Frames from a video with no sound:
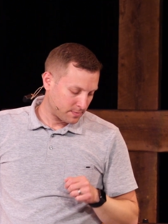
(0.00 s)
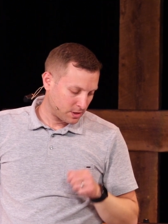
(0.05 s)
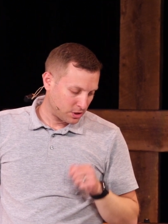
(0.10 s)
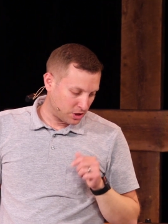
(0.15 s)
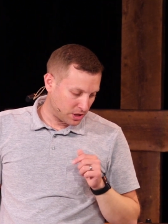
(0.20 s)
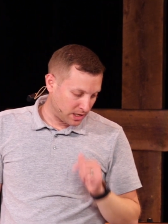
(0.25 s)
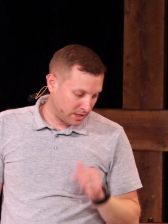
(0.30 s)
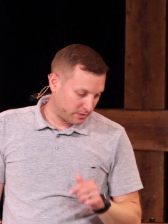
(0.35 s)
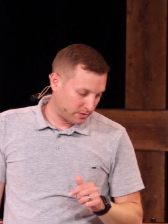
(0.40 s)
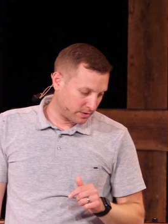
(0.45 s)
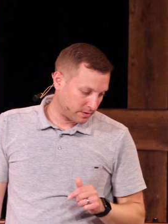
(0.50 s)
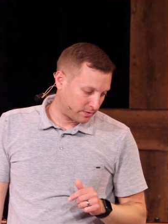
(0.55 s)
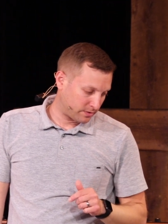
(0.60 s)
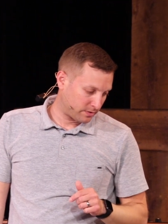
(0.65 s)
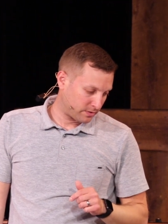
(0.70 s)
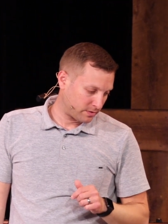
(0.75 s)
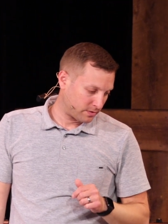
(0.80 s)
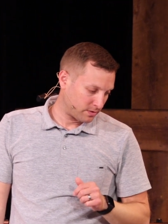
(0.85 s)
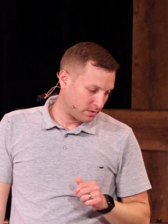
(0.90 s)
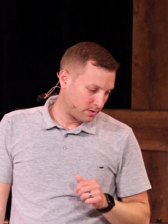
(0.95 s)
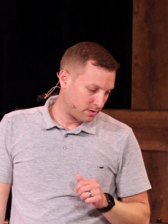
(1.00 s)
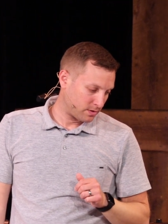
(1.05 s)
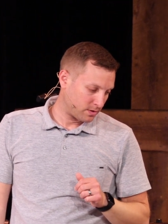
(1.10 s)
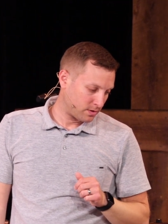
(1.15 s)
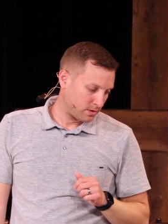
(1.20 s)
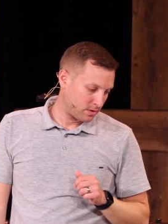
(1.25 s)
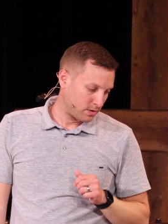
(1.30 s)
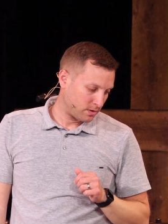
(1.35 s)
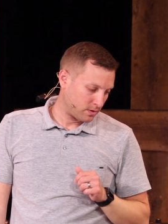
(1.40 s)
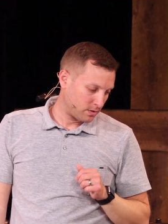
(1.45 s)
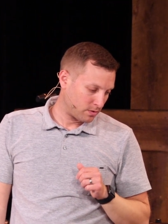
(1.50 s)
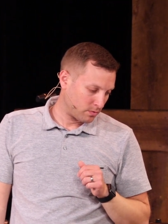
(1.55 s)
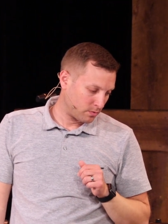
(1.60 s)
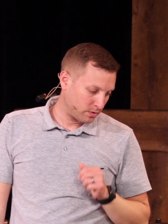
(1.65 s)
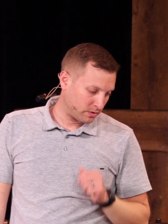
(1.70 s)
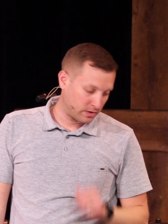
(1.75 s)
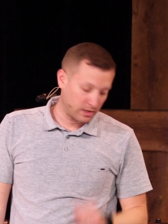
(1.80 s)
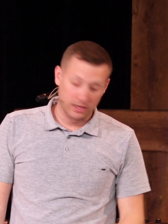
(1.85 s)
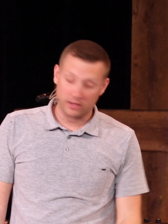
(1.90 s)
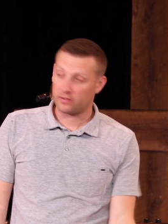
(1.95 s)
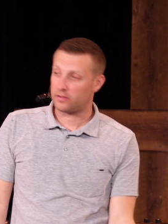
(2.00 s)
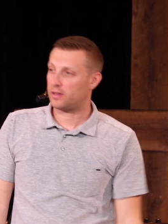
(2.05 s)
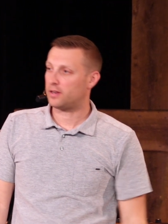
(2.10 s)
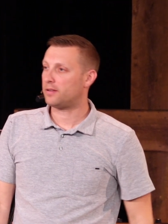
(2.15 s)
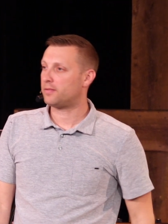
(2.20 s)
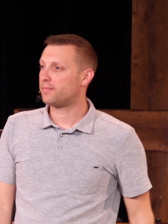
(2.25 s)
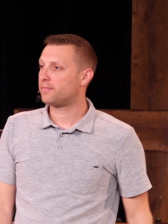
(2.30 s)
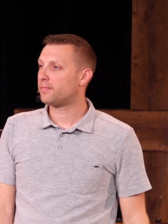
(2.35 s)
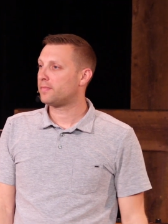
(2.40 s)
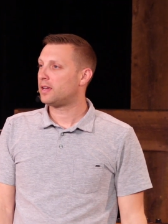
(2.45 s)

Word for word: Jesus was innocent.